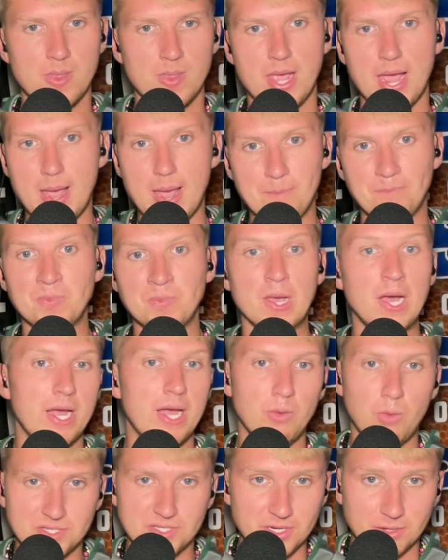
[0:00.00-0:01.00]
And
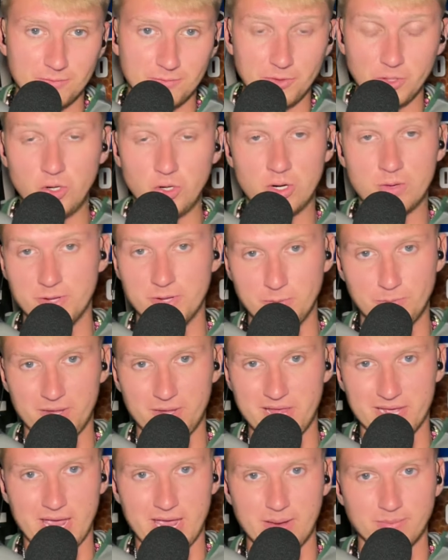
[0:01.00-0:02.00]
it wasn't a fluke, but you play
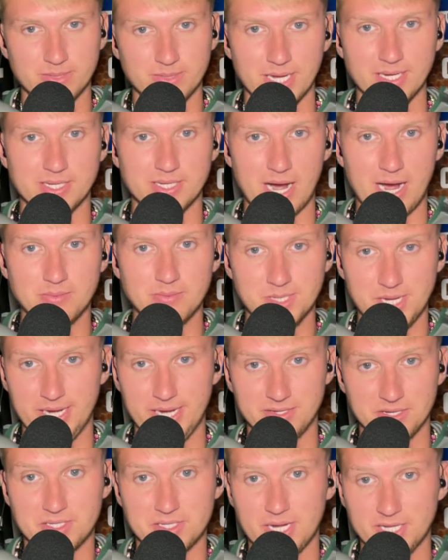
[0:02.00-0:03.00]
that game 10 times,
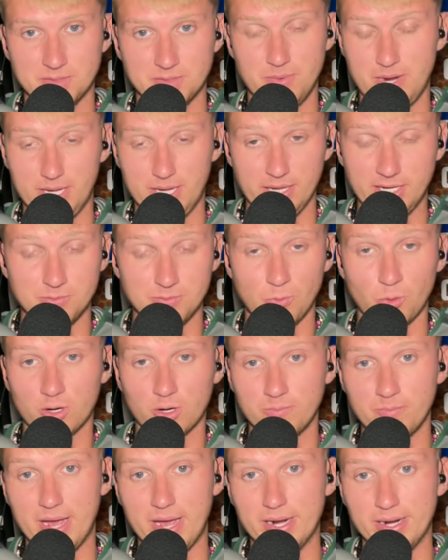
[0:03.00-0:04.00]
Kansas State's at least more
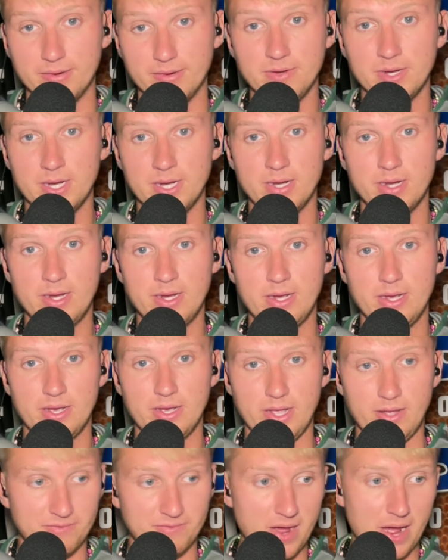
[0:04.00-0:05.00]
competitive,
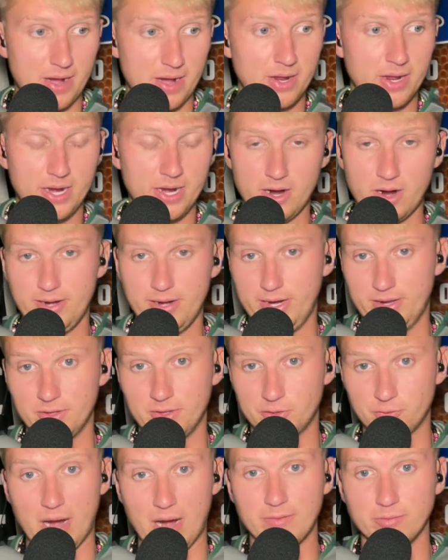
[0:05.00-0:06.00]
if not in
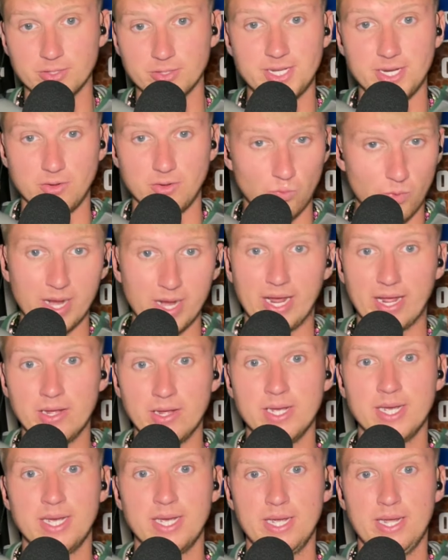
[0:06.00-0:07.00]
the driver's seat
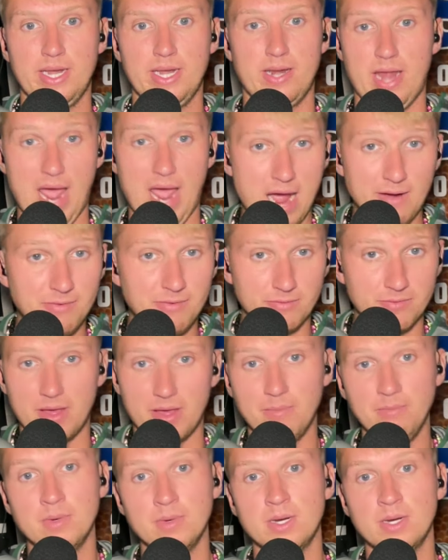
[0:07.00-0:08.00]
winning in half of
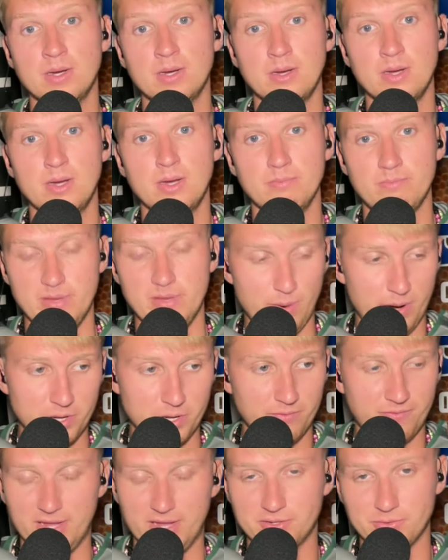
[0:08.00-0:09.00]
them.
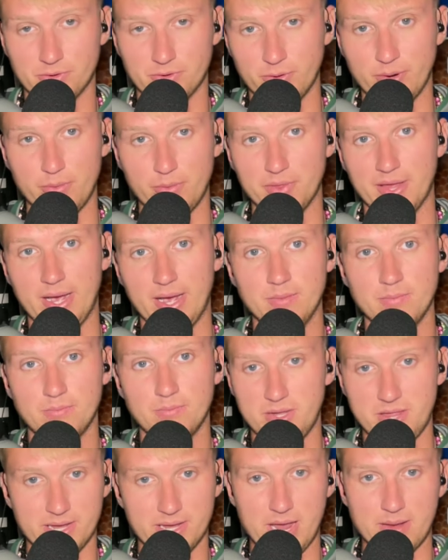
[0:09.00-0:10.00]
BYU fans would agree with that.
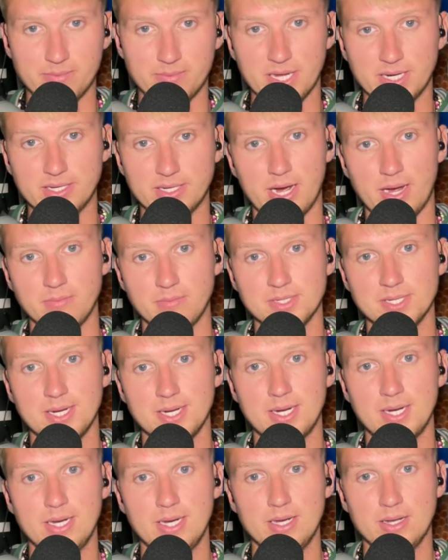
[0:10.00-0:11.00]
Play that game 10 times.
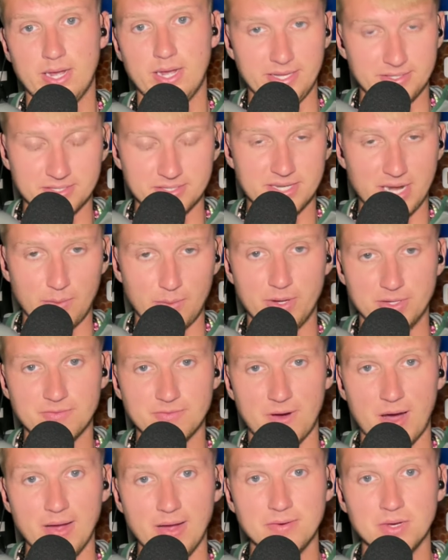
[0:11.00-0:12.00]
Kansas State wins
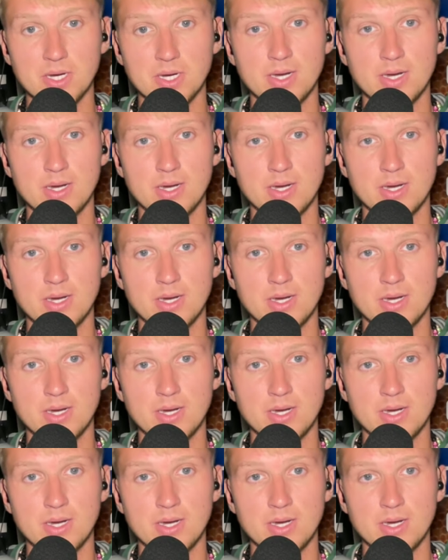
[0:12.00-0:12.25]
5.